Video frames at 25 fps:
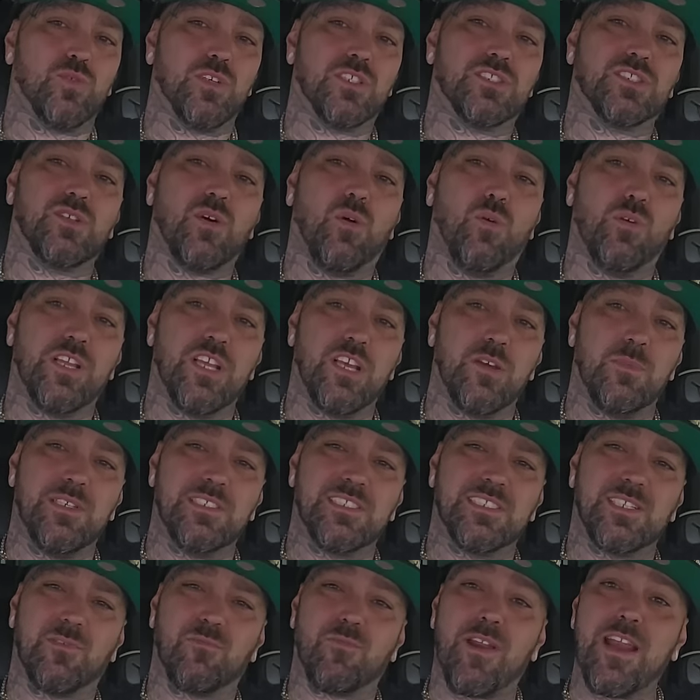once told him,
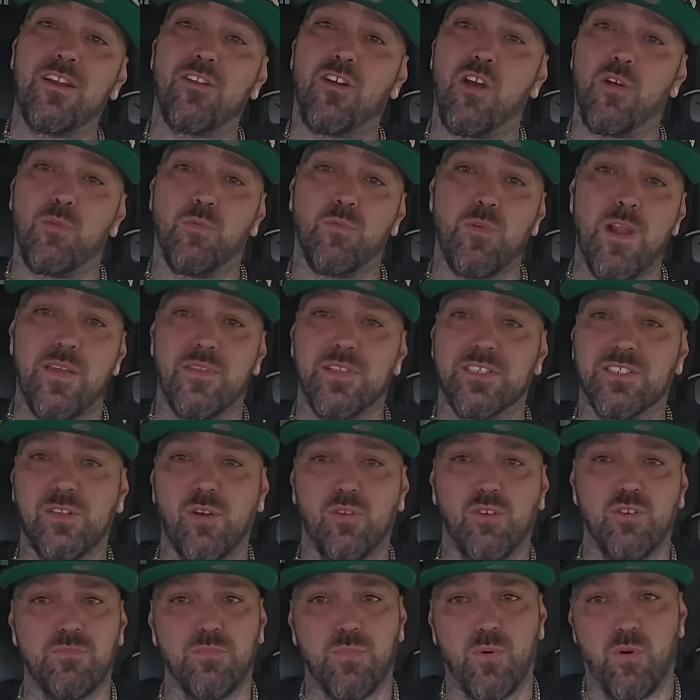he said, Radar would rather
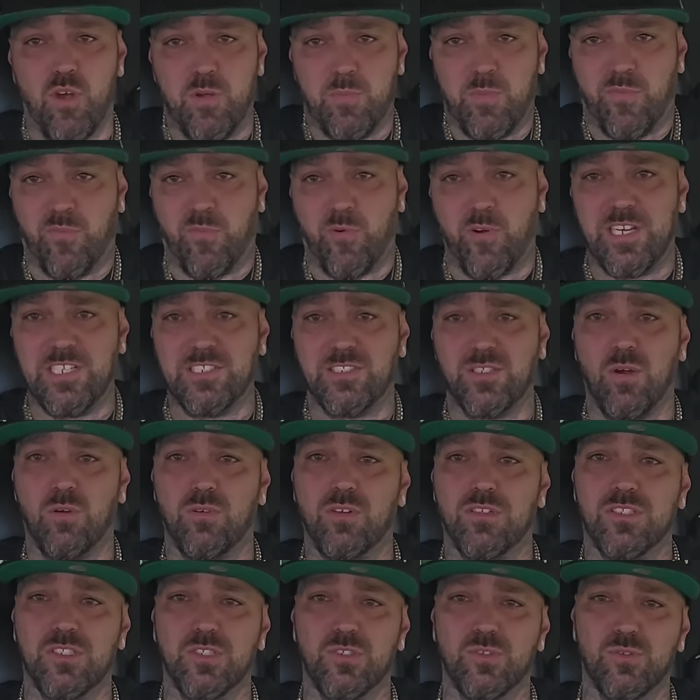tote a boy before he
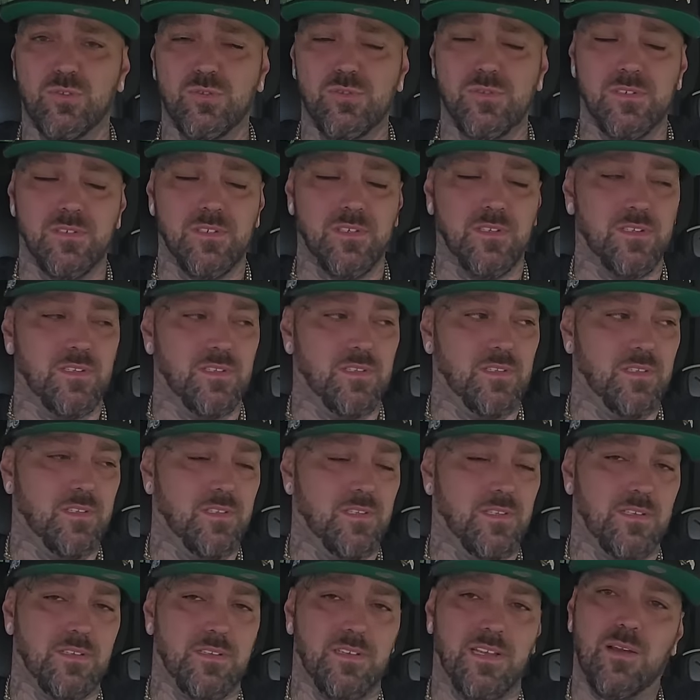tote a tool,
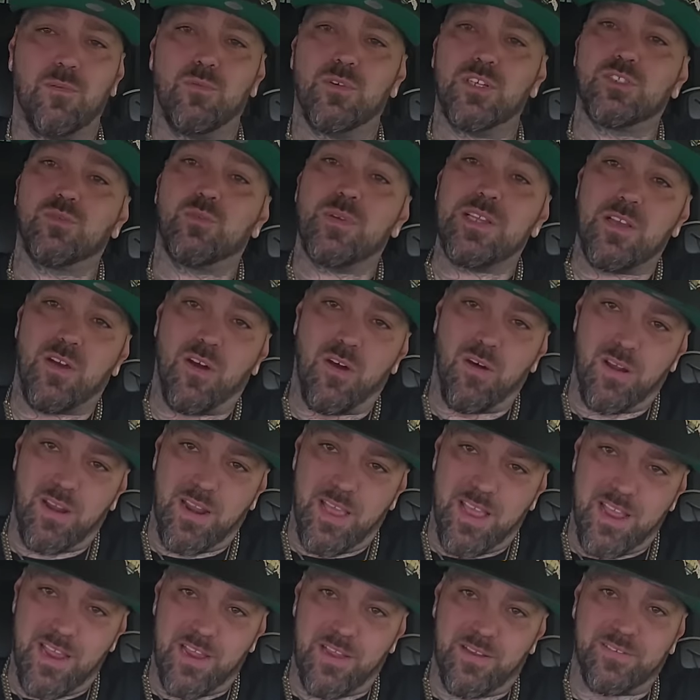at which we all
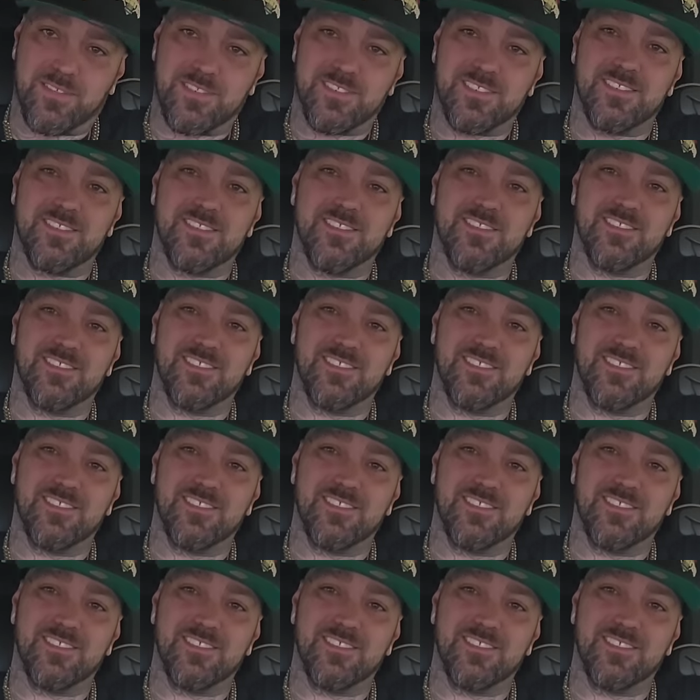laughed.